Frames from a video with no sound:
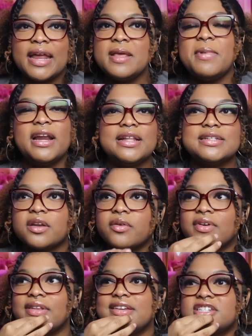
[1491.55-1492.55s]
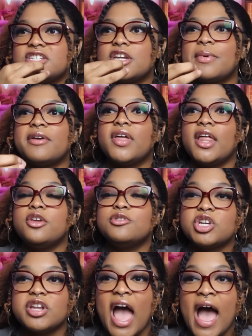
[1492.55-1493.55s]
Anybody that's in a relationship, I feel like you
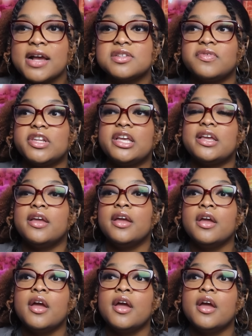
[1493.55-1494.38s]
should actively